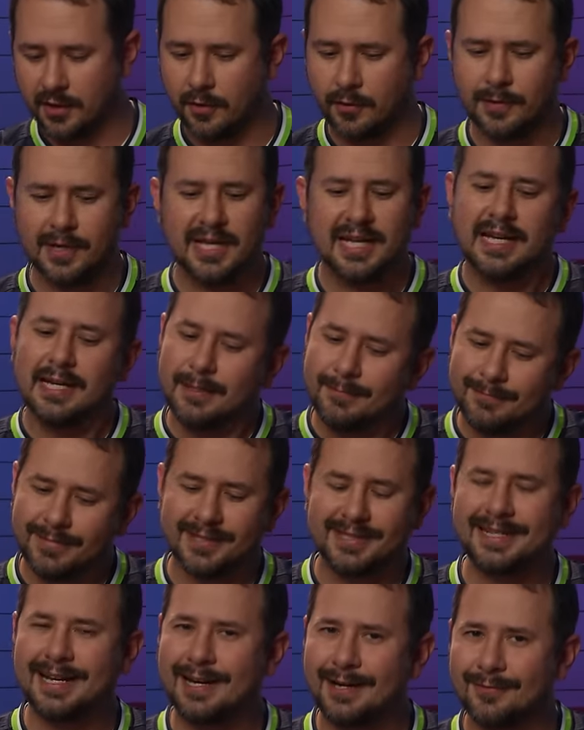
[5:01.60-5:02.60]
go,
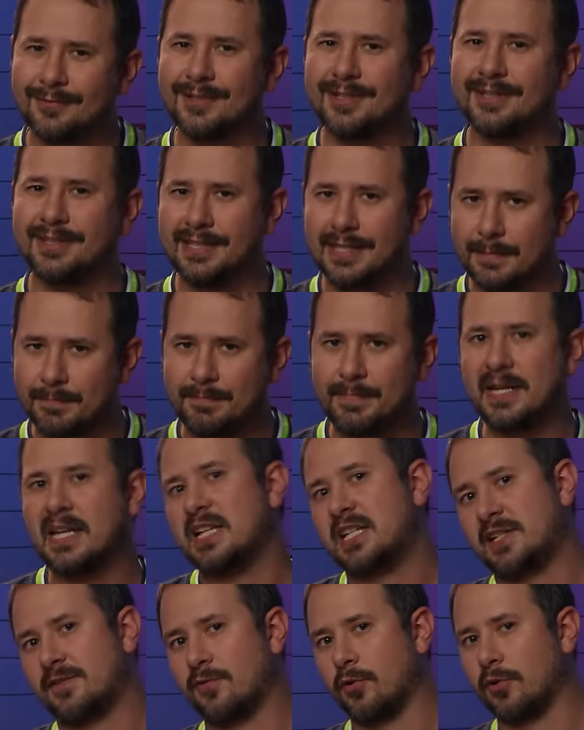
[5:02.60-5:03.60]
but not really a
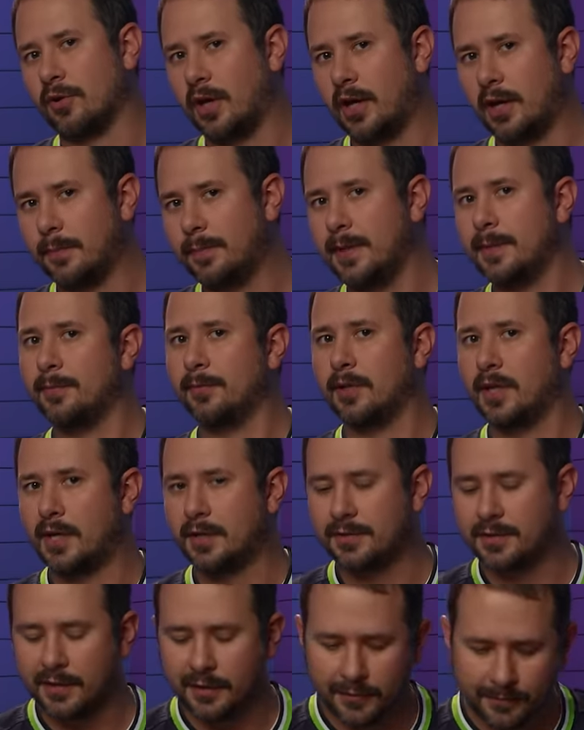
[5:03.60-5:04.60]
beast for a lot of people
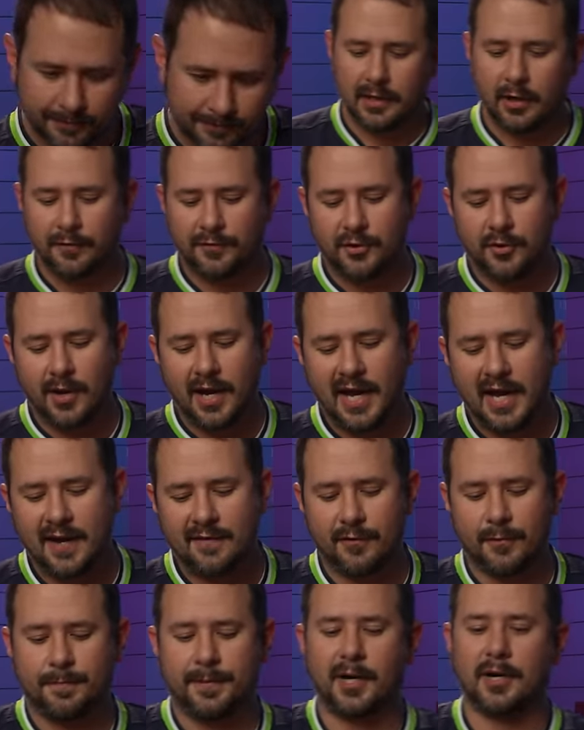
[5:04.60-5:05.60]
out there. Now, if you
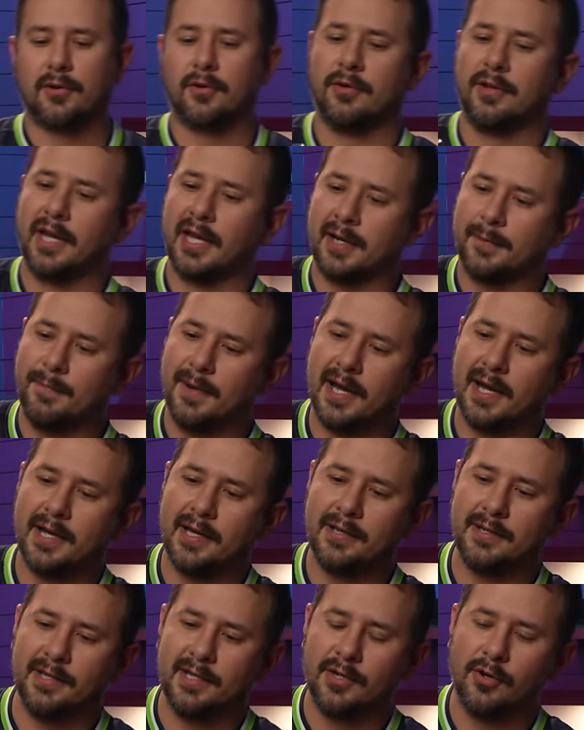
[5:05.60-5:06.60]
have a bottle like
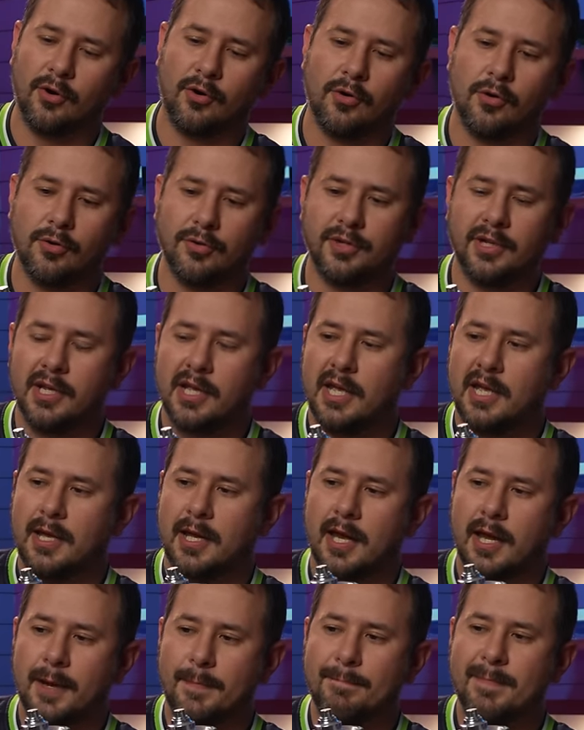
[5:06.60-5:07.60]
mine, the old
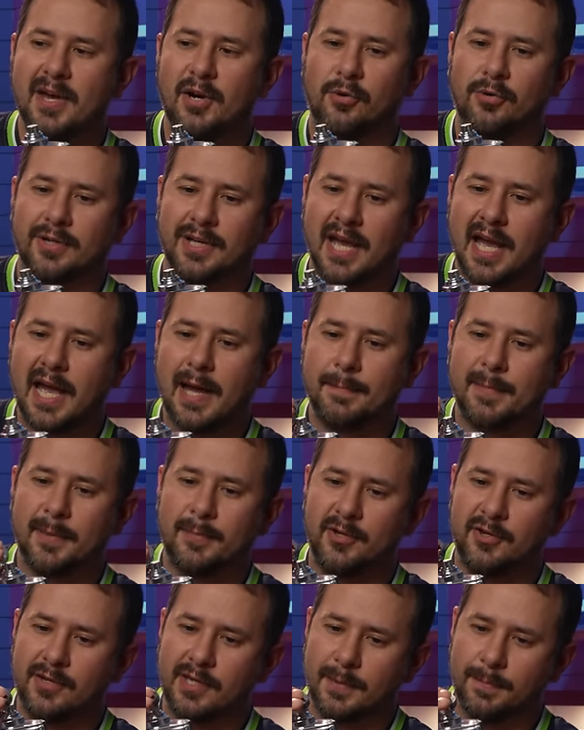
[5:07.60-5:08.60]
uh, metal cap,
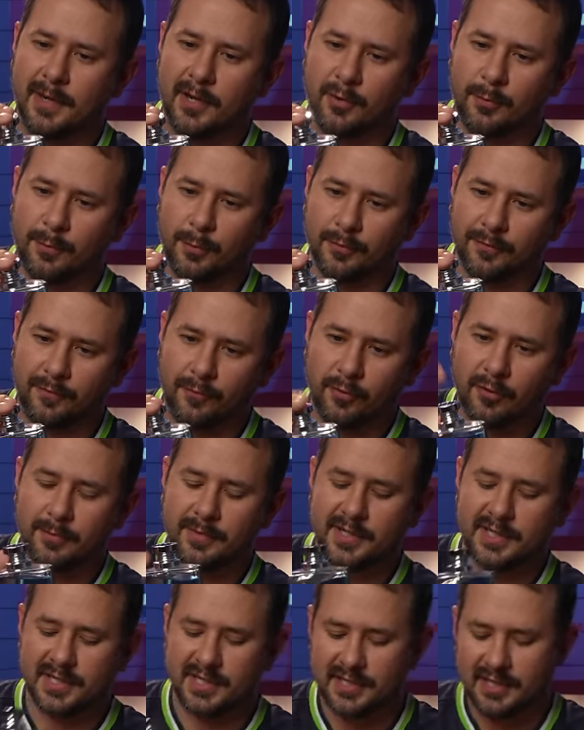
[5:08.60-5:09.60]
maybe you get better
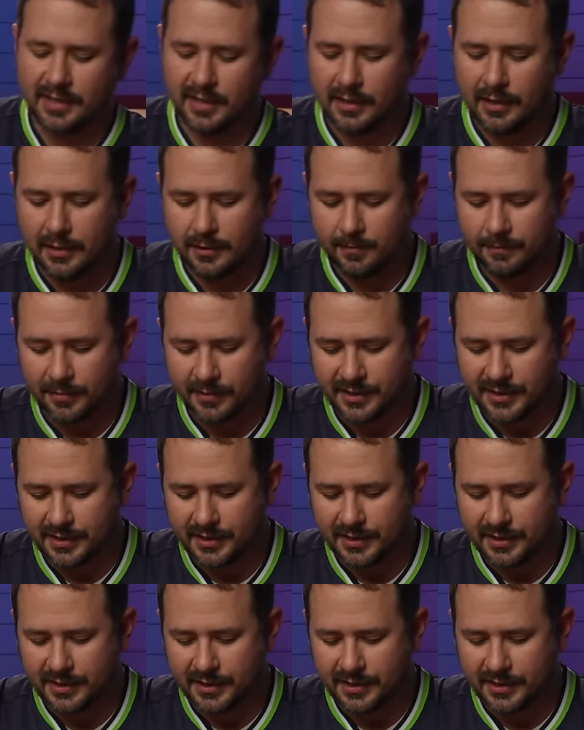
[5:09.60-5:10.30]
performance, but